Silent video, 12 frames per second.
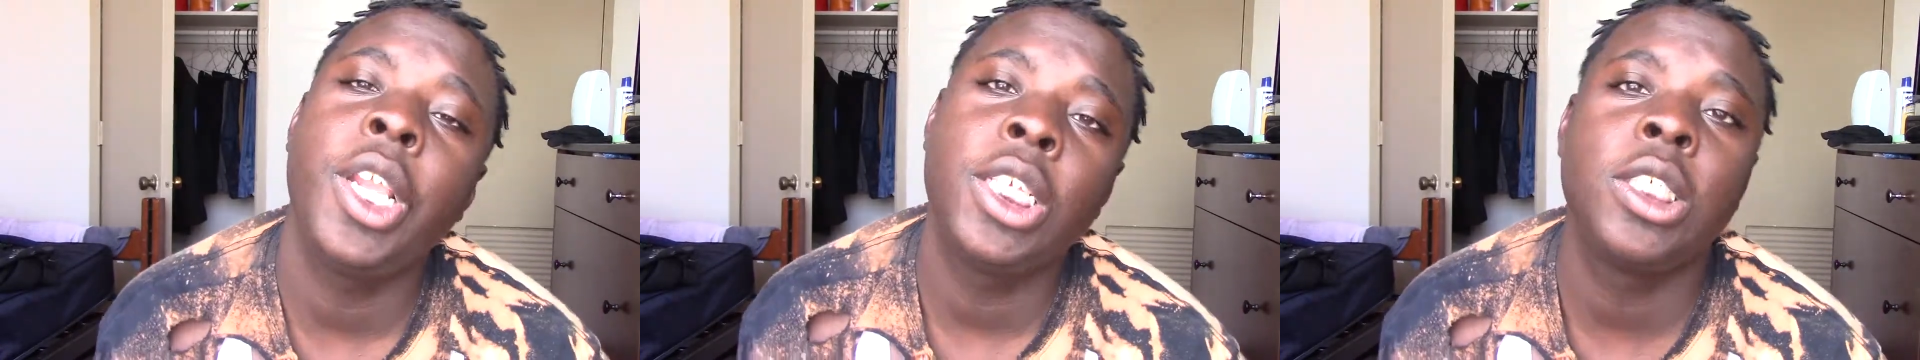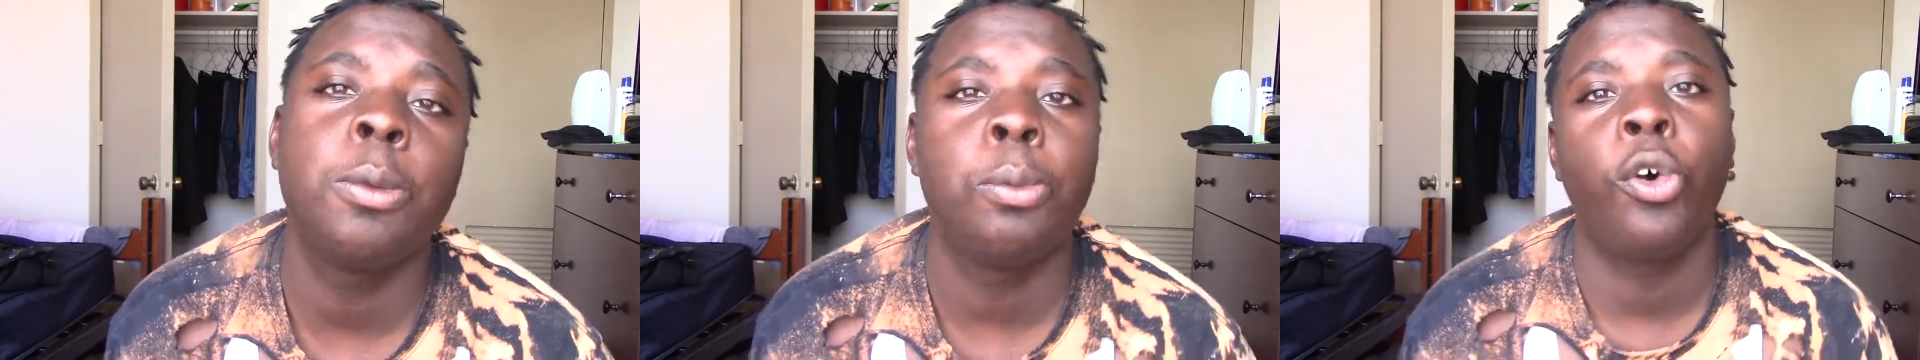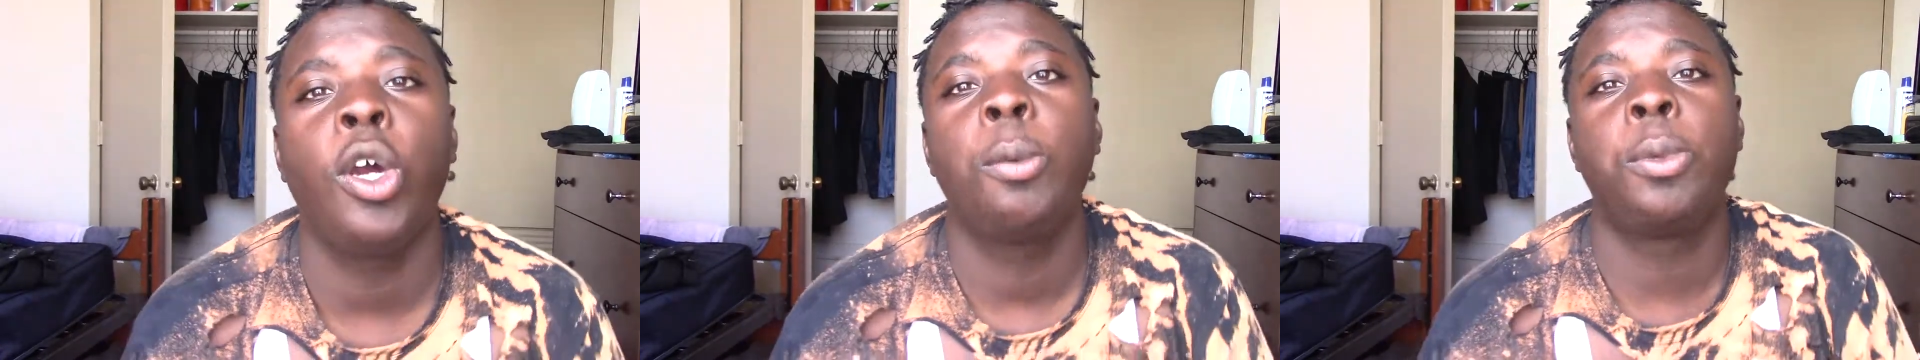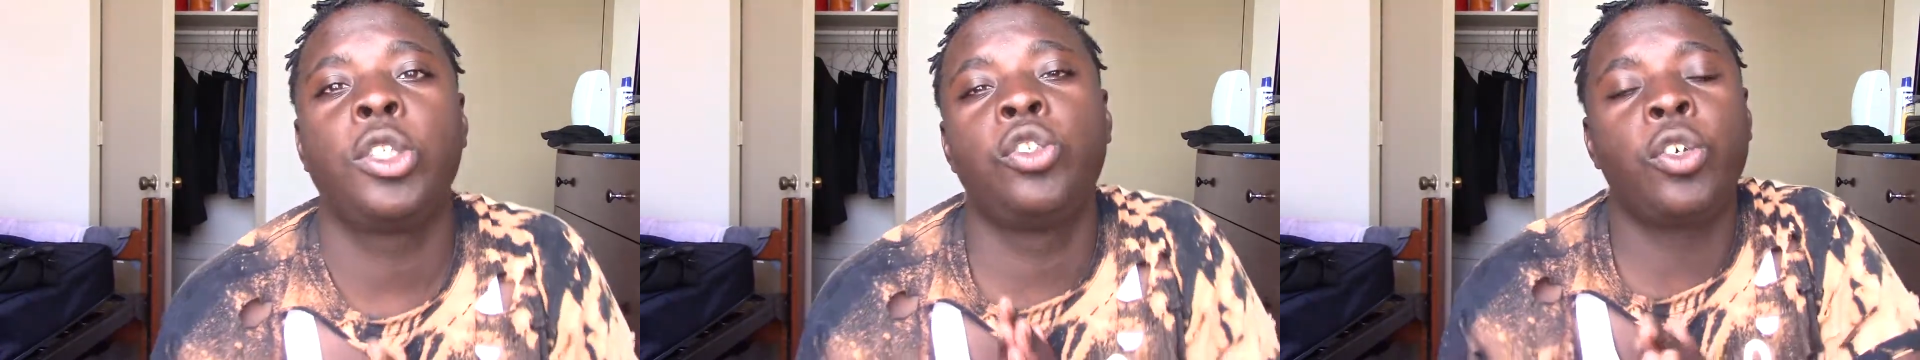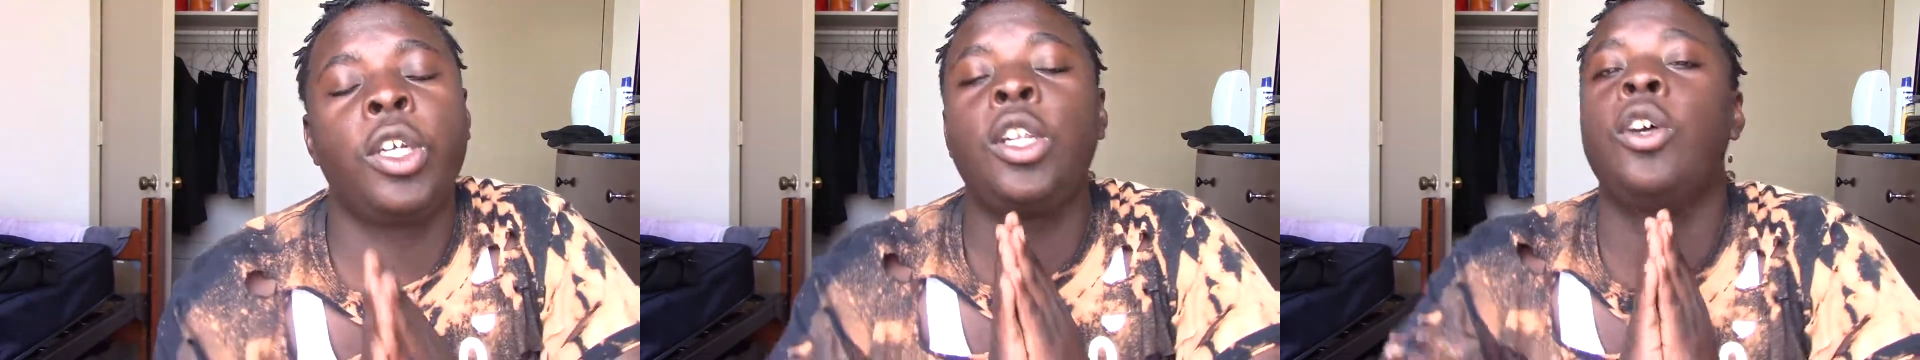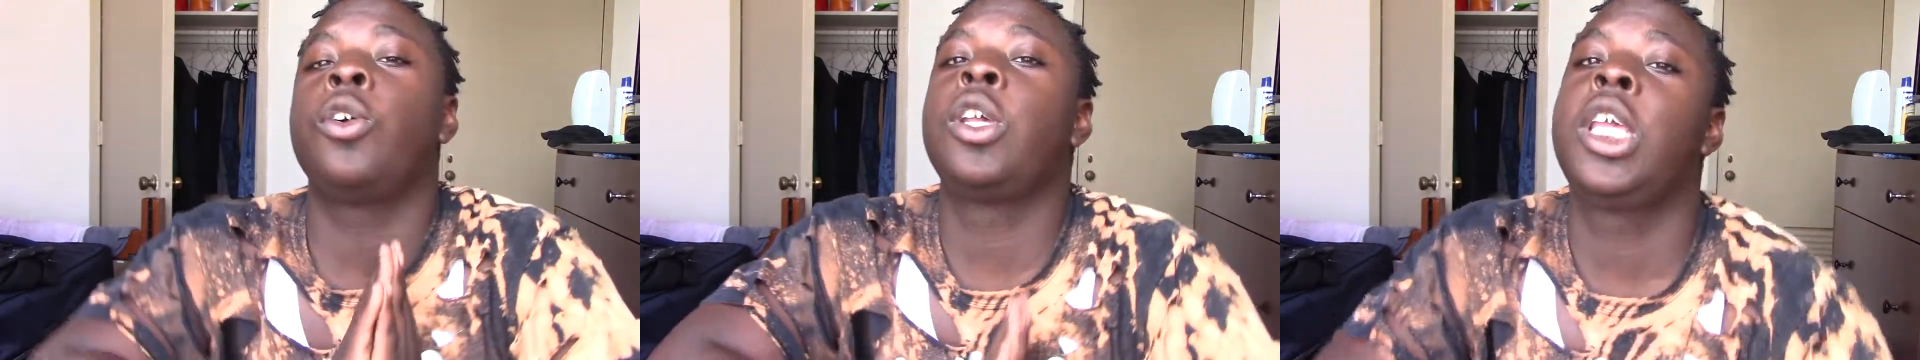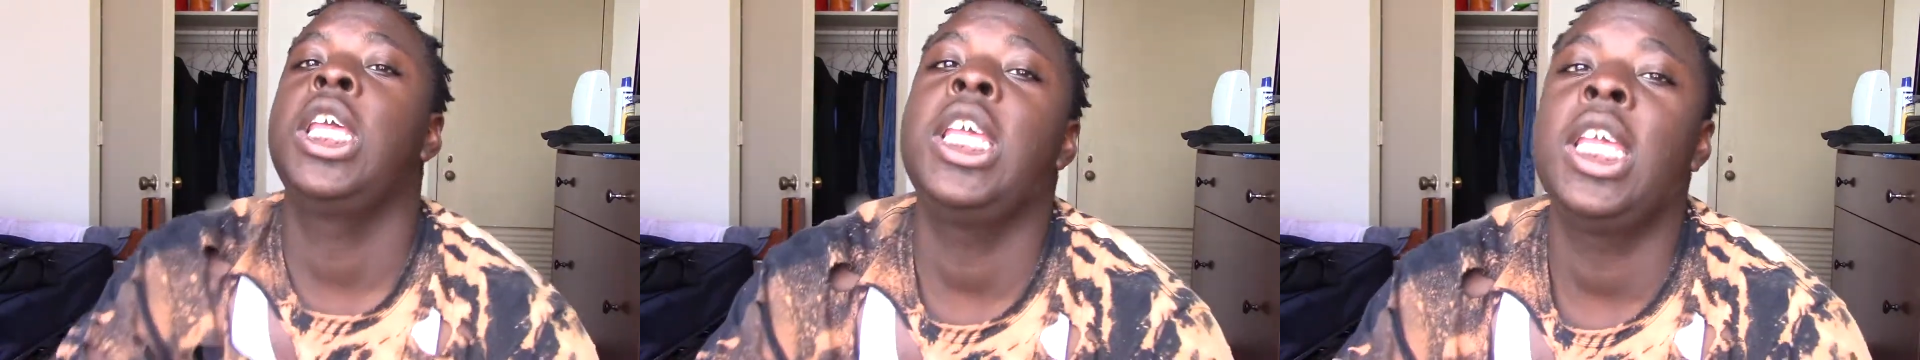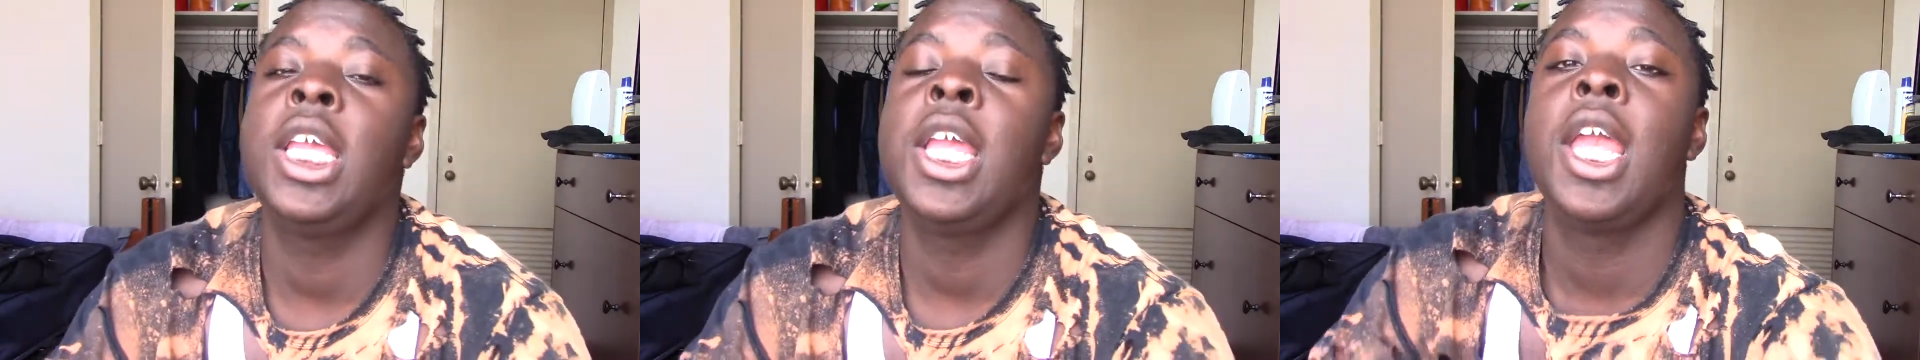It is your boy
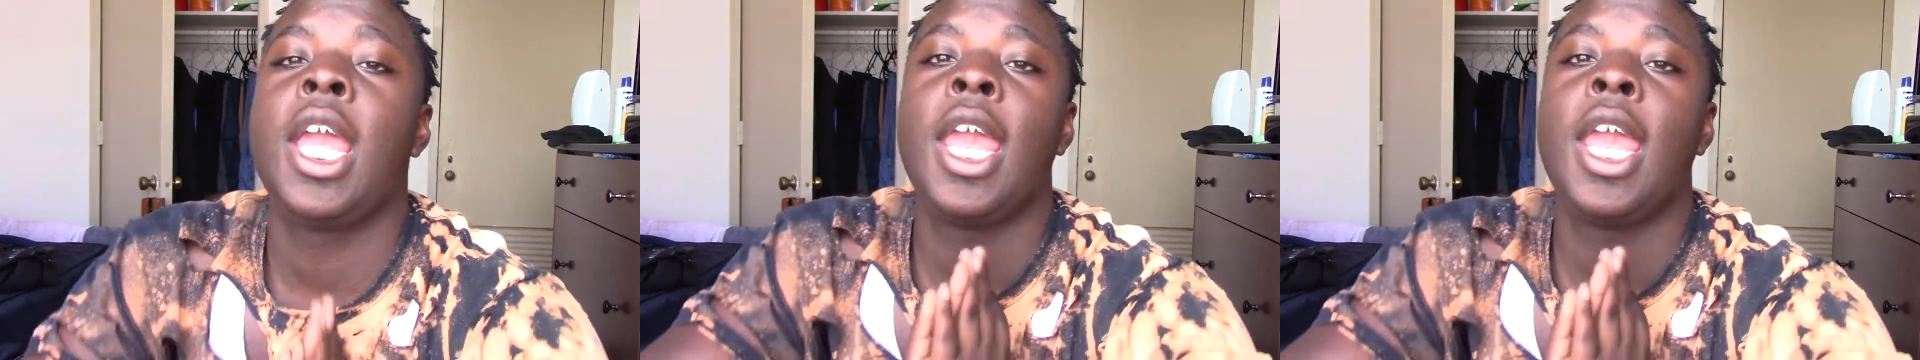Padrino.qui,